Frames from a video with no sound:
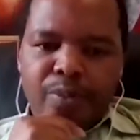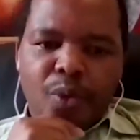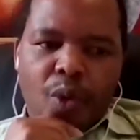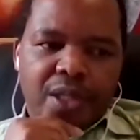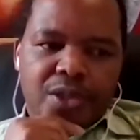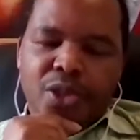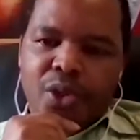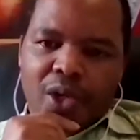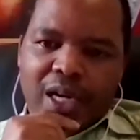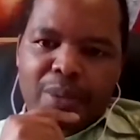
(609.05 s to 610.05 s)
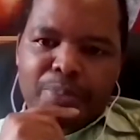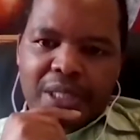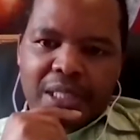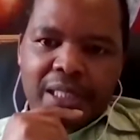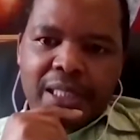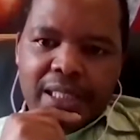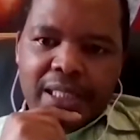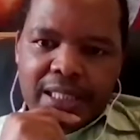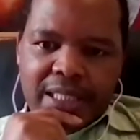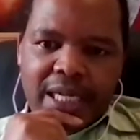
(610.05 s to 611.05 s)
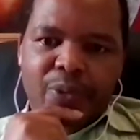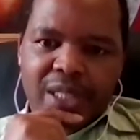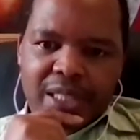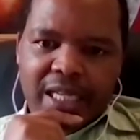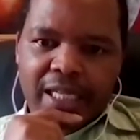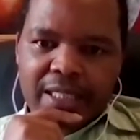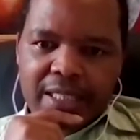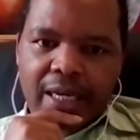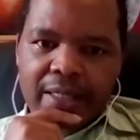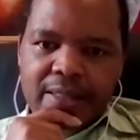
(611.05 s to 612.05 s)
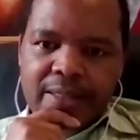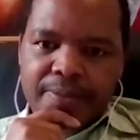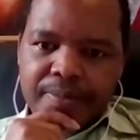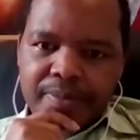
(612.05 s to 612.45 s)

what your company, Darwin Tech, does.